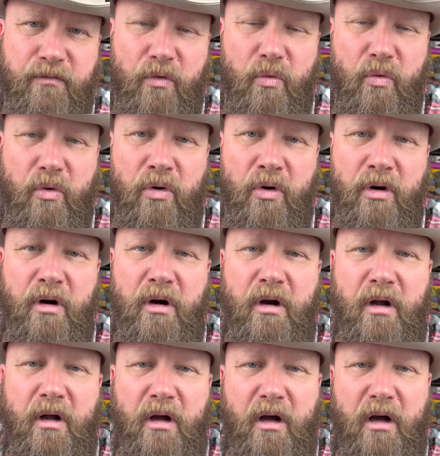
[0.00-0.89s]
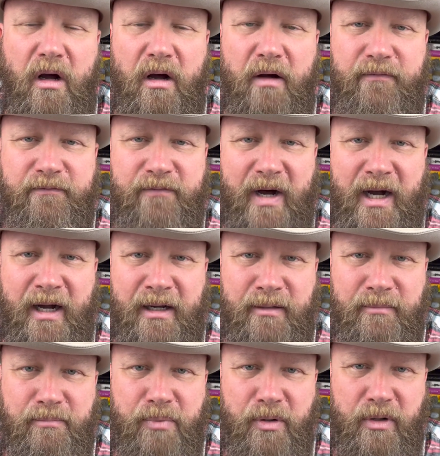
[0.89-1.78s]
for
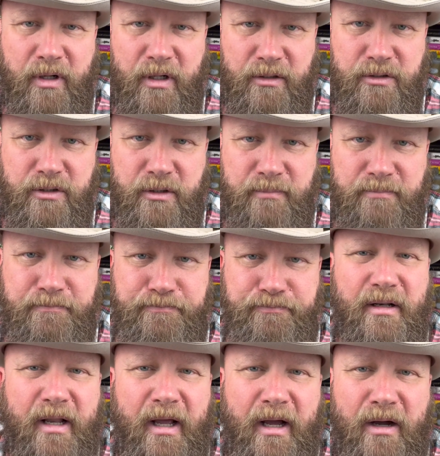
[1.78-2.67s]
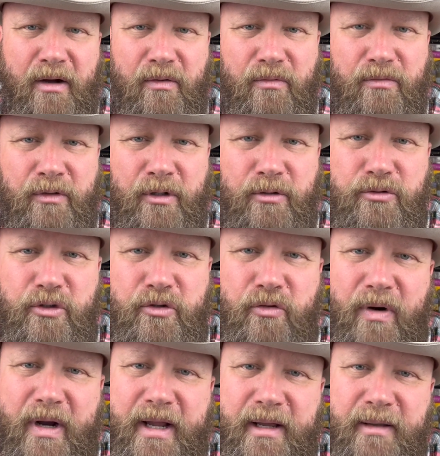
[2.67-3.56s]
vine production. Now, those
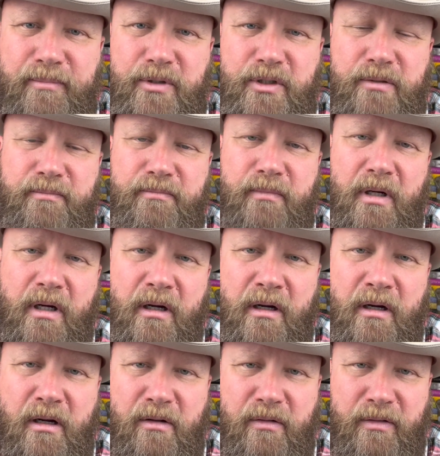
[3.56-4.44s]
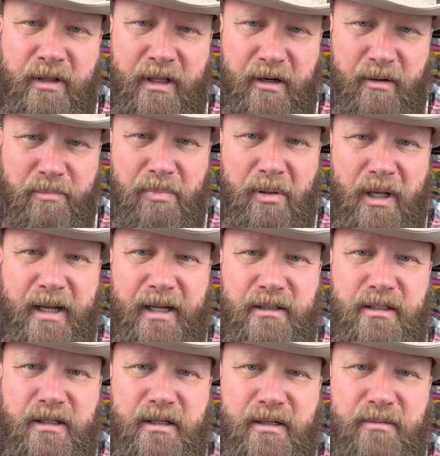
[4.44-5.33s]
grapes that are
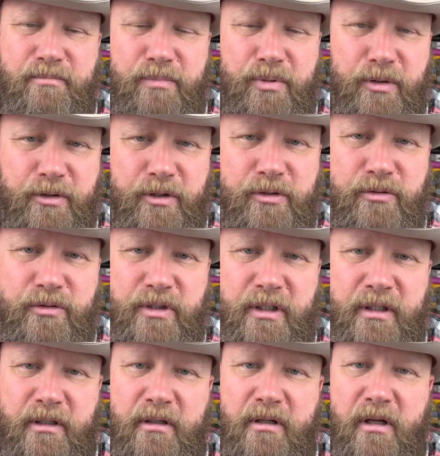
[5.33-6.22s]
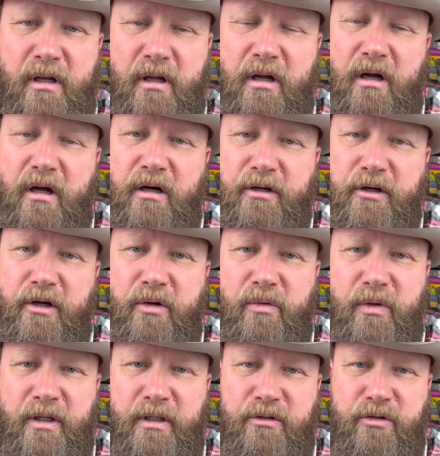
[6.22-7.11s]
planted and producing
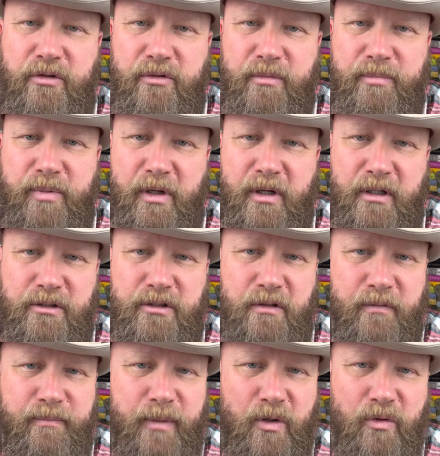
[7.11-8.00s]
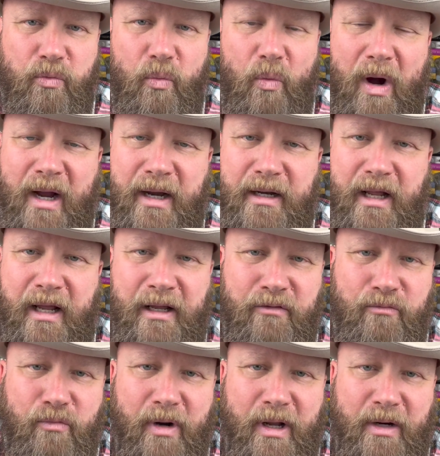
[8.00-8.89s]
go into the production of both white
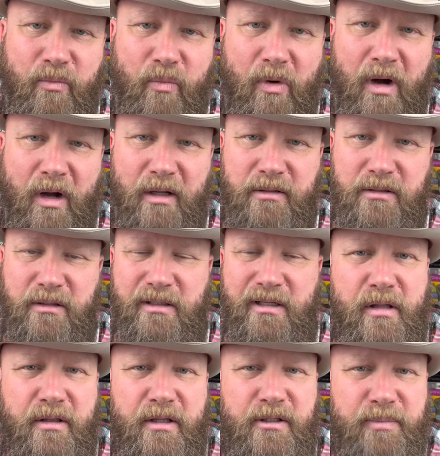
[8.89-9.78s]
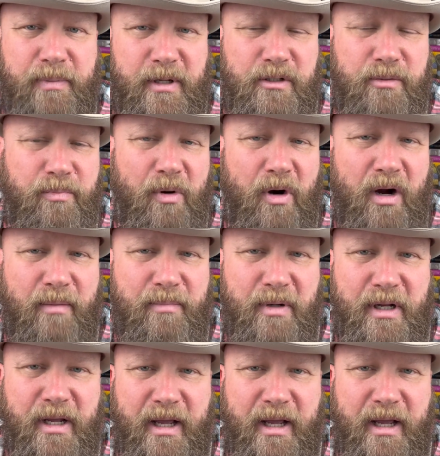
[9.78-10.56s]
and red wines. This piece of property